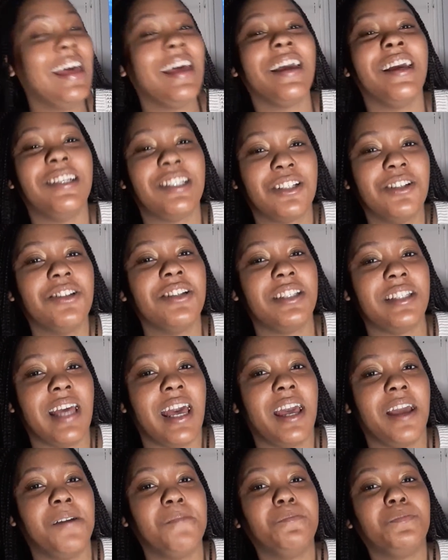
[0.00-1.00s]
it's going to
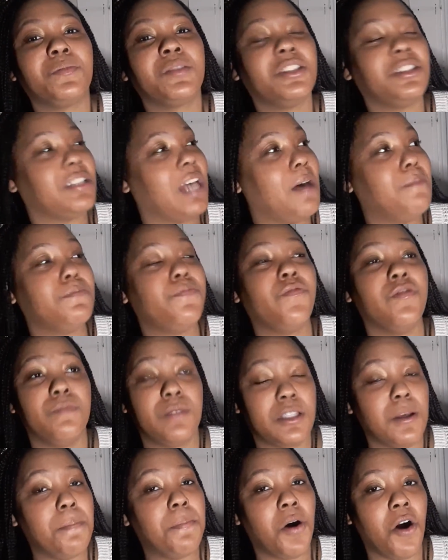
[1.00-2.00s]
say I'm from
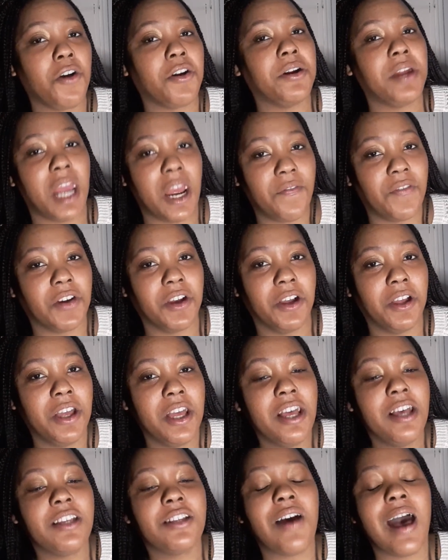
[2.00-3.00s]
some part in Africa.
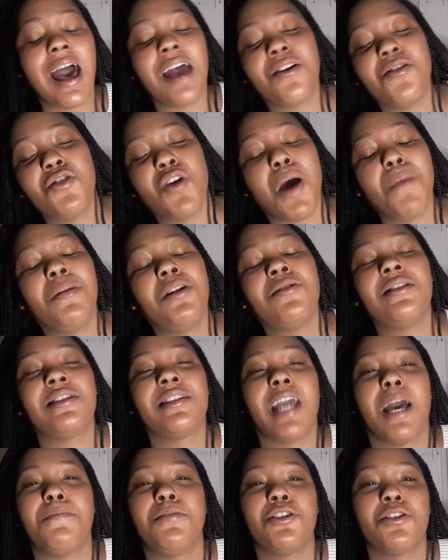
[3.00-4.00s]
So I don't know, I'm a little
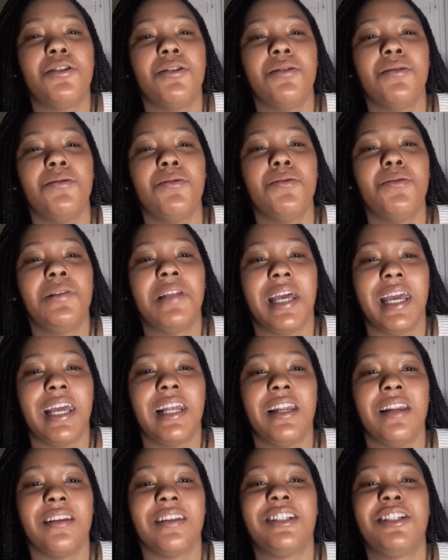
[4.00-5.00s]
skeptical.
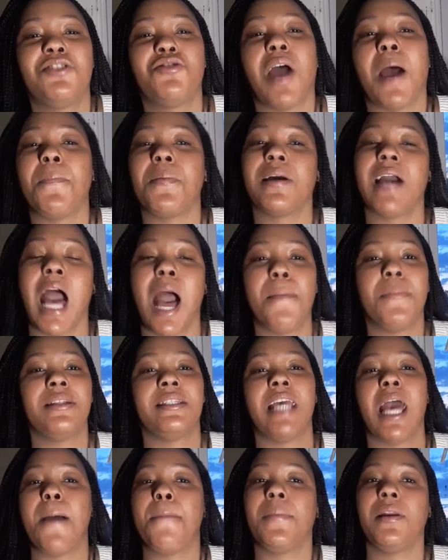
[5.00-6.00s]
Like, just drop a
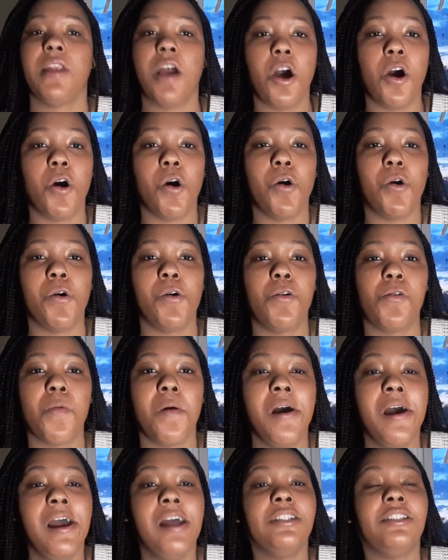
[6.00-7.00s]
comment down
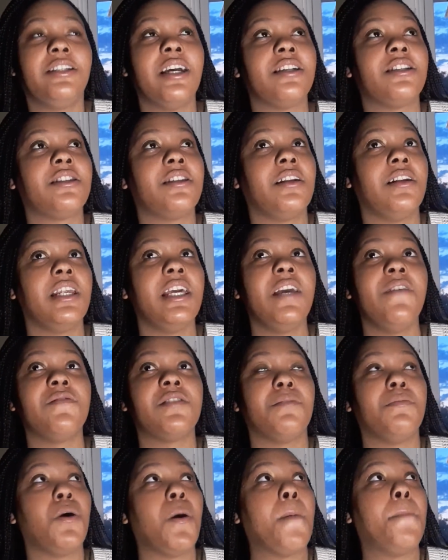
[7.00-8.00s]
below just to leave
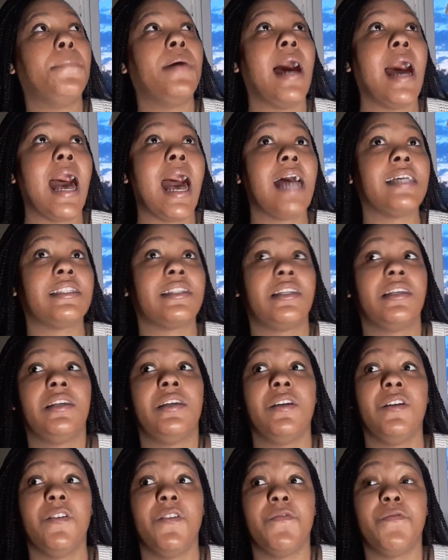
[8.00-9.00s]
some little
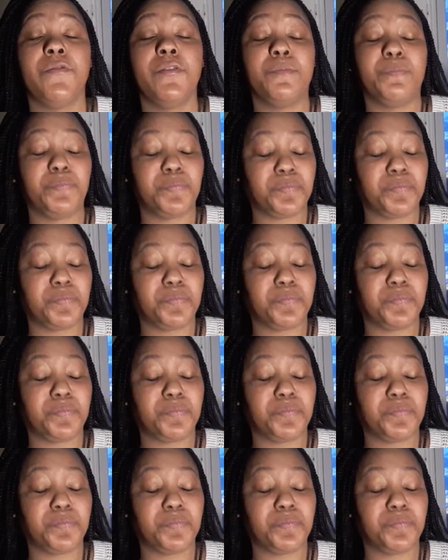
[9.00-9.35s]
positive,